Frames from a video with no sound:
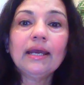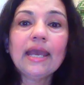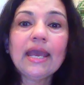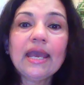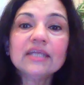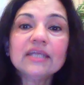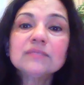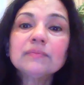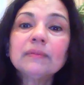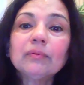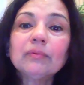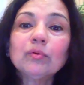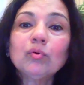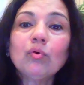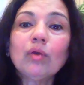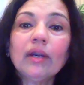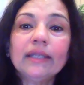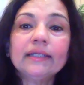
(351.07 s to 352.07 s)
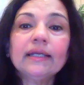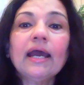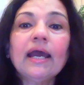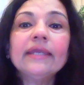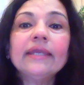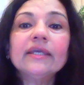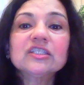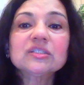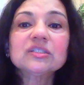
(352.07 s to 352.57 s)
and people who are at
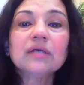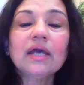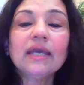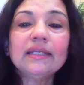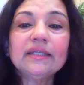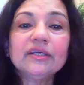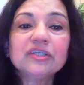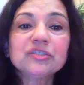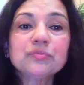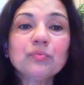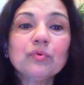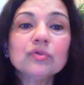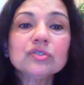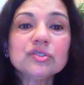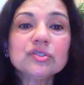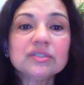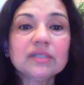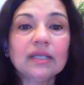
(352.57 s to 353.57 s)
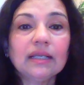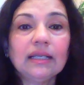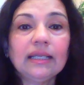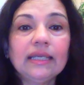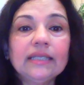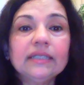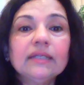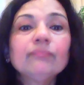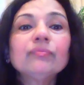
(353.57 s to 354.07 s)
highly exposed to
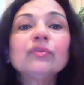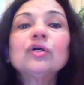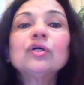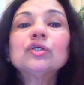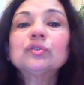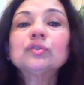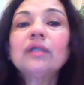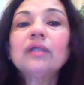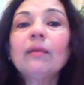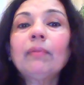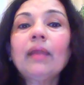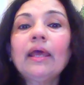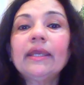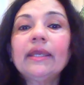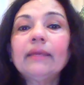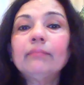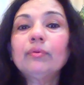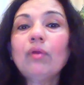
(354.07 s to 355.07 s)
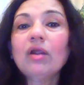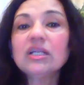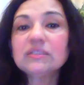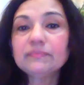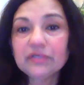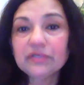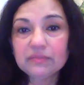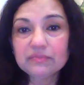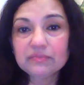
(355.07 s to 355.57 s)
sunlight should apply a
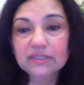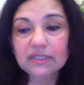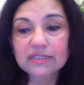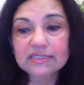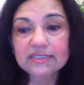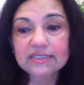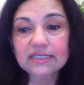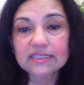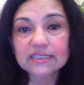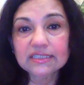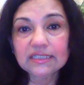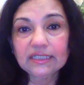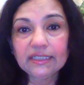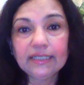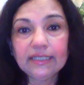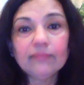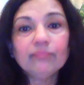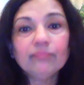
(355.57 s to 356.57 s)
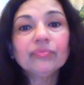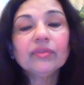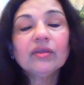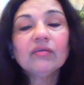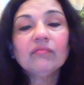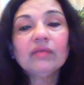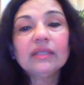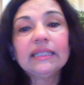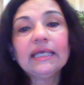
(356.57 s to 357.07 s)
broad spectrum sunscreen
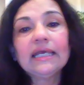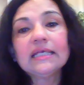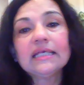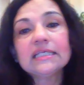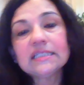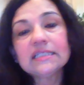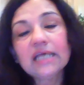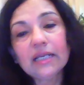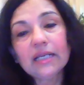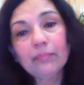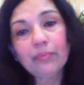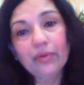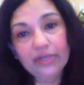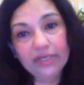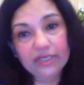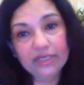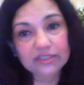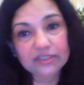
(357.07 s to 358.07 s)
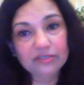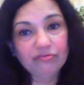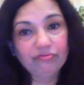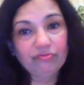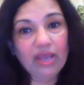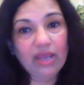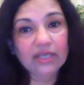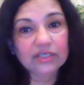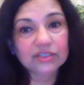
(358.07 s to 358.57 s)
with a sun protection
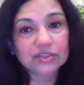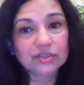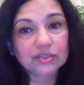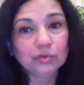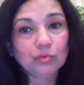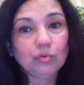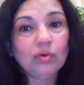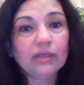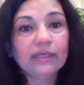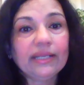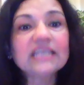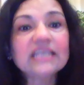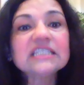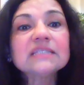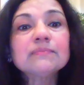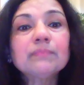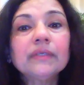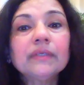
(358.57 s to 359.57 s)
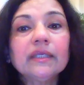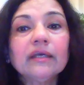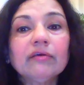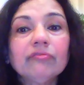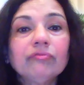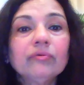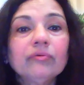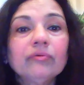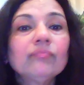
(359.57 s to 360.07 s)
factor or
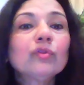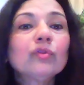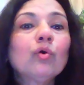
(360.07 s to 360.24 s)
SPF